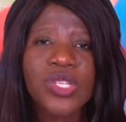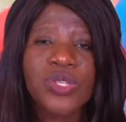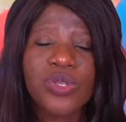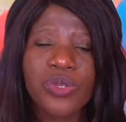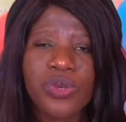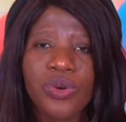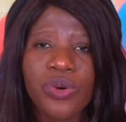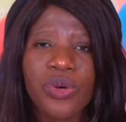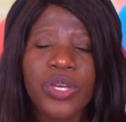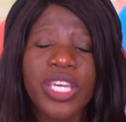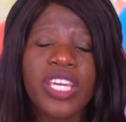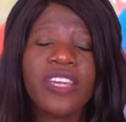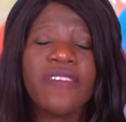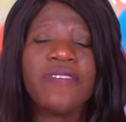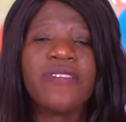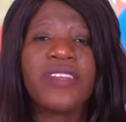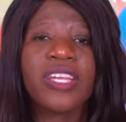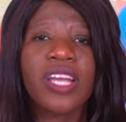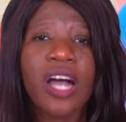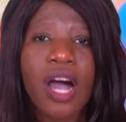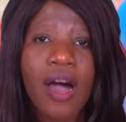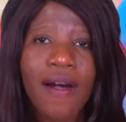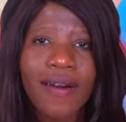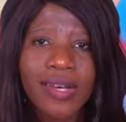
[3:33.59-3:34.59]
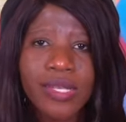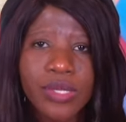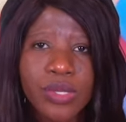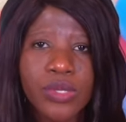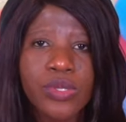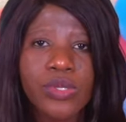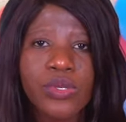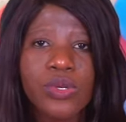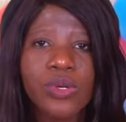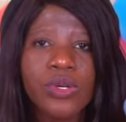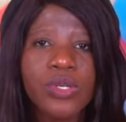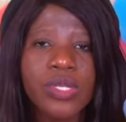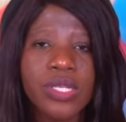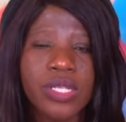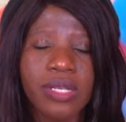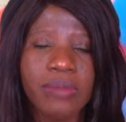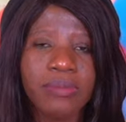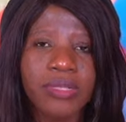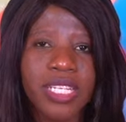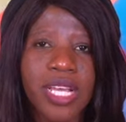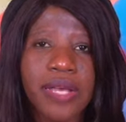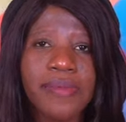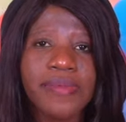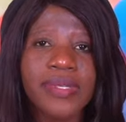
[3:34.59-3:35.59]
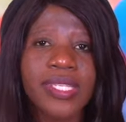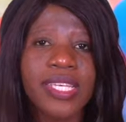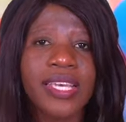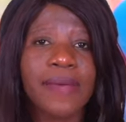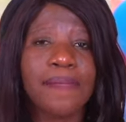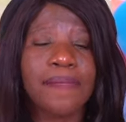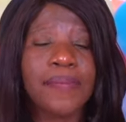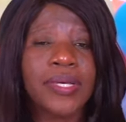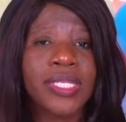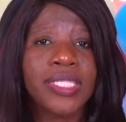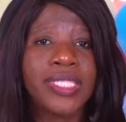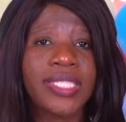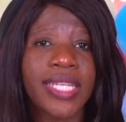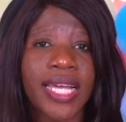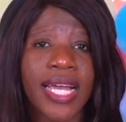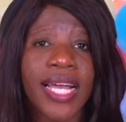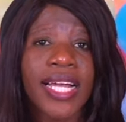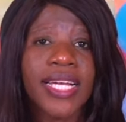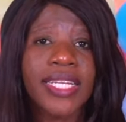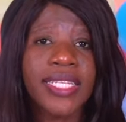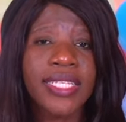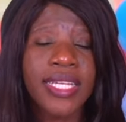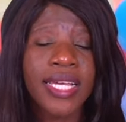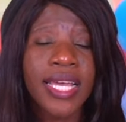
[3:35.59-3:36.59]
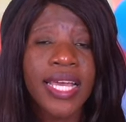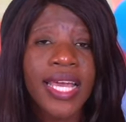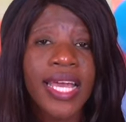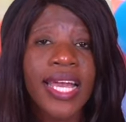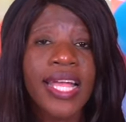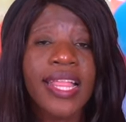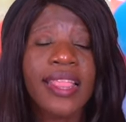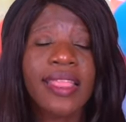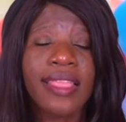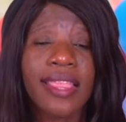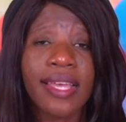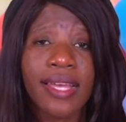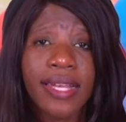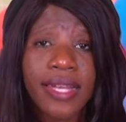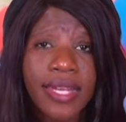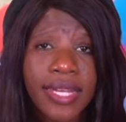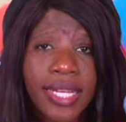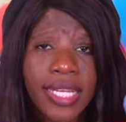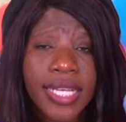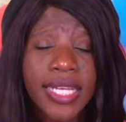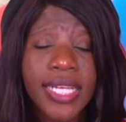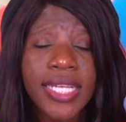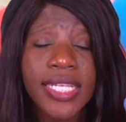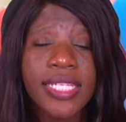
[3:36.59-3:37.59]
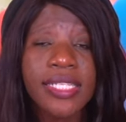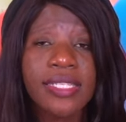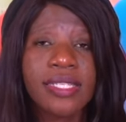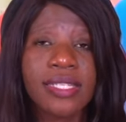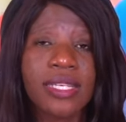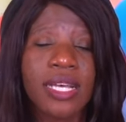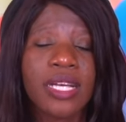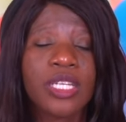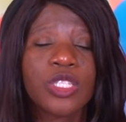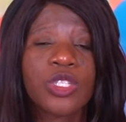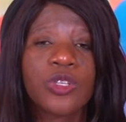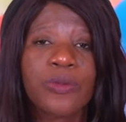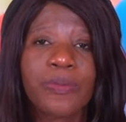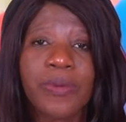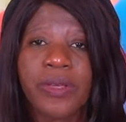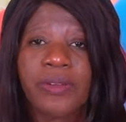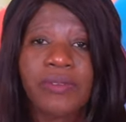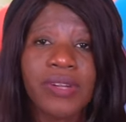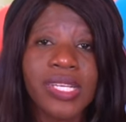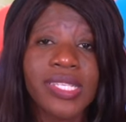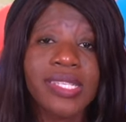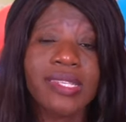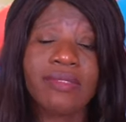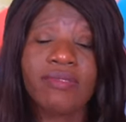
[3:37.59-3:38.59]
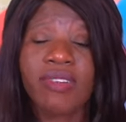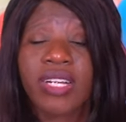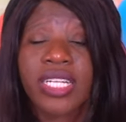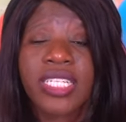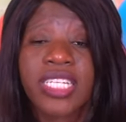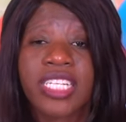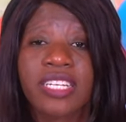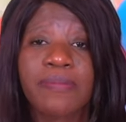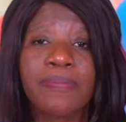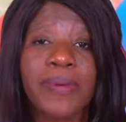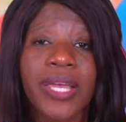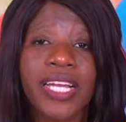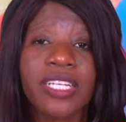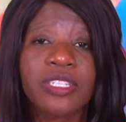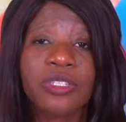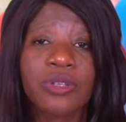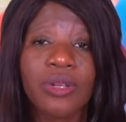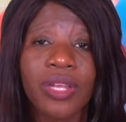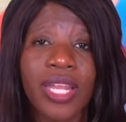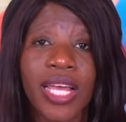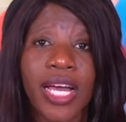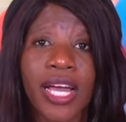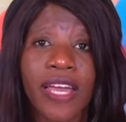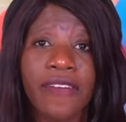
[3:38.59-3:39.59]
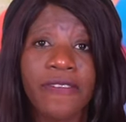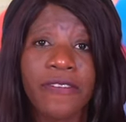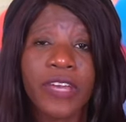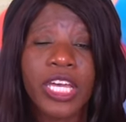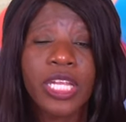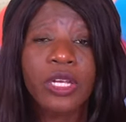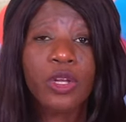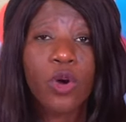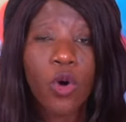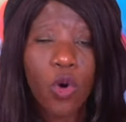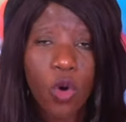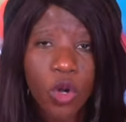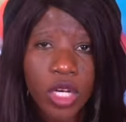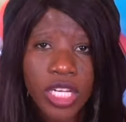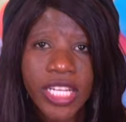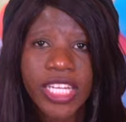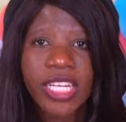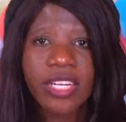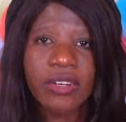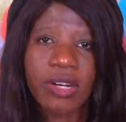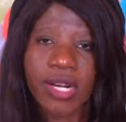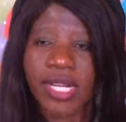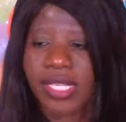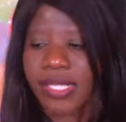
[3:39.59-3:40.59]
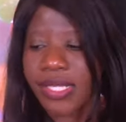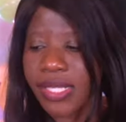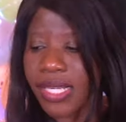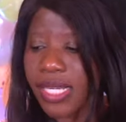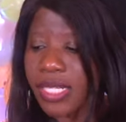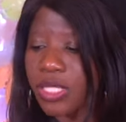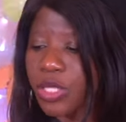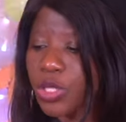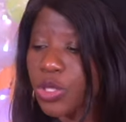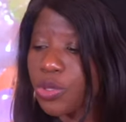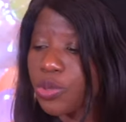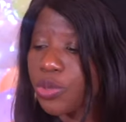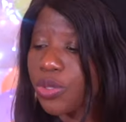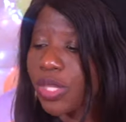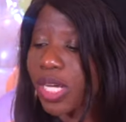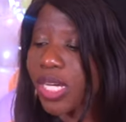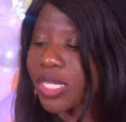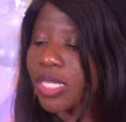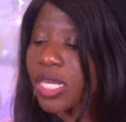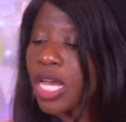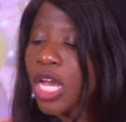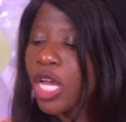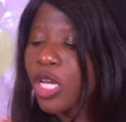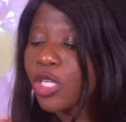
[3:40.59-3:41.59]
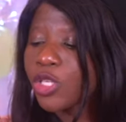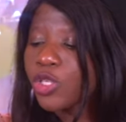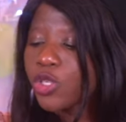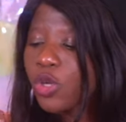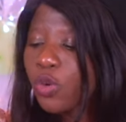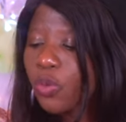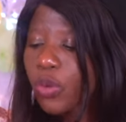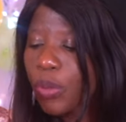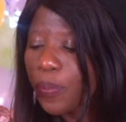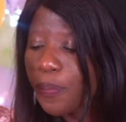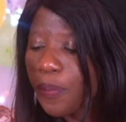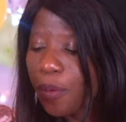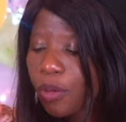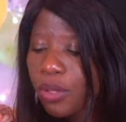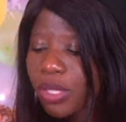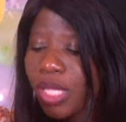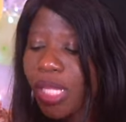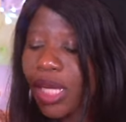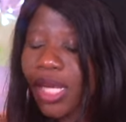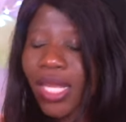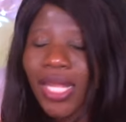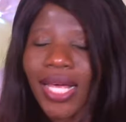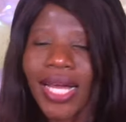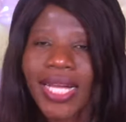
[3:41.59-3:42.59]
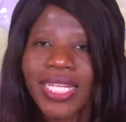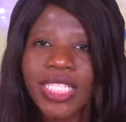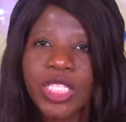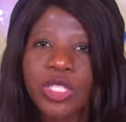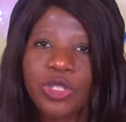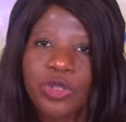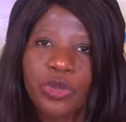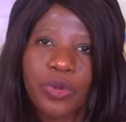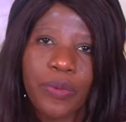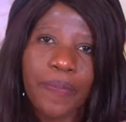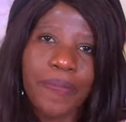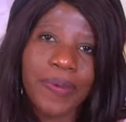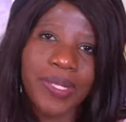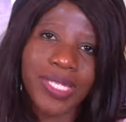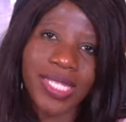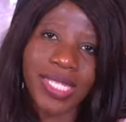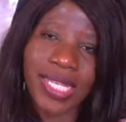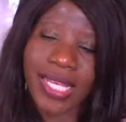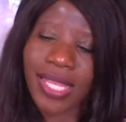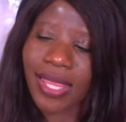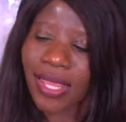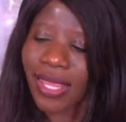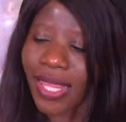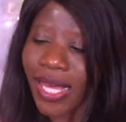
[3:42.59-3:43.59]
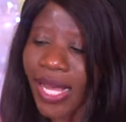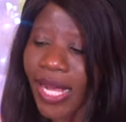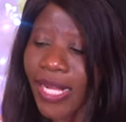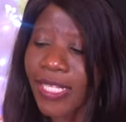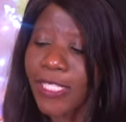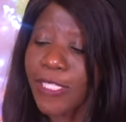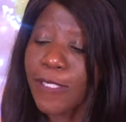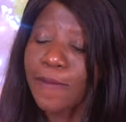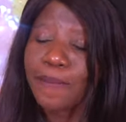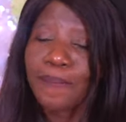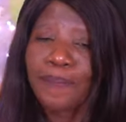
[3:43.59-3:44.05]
So even our soul sometimes can be dead and then needs to be resurrected back to life. And only Christ can do that. So we put the light to represent that.